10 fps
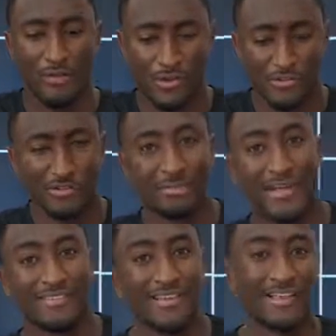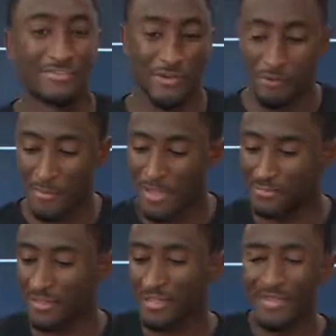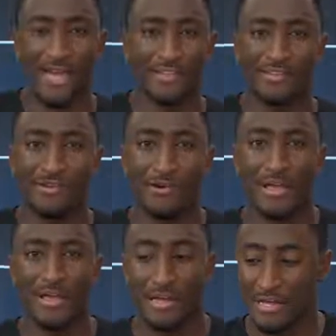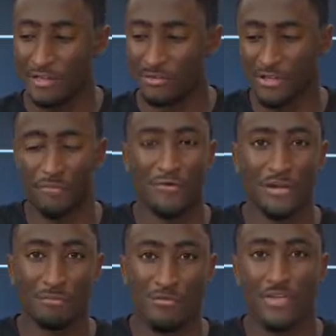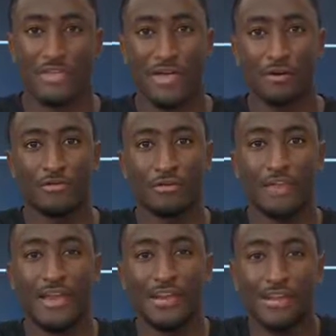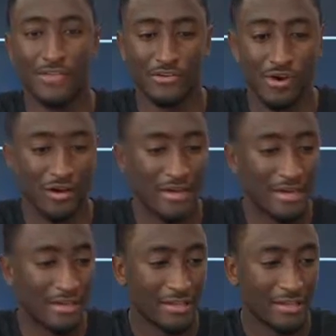The displays got so amazing. Galaxy Note 8 looks like a freaking movie theater if you're looking at it in the dark.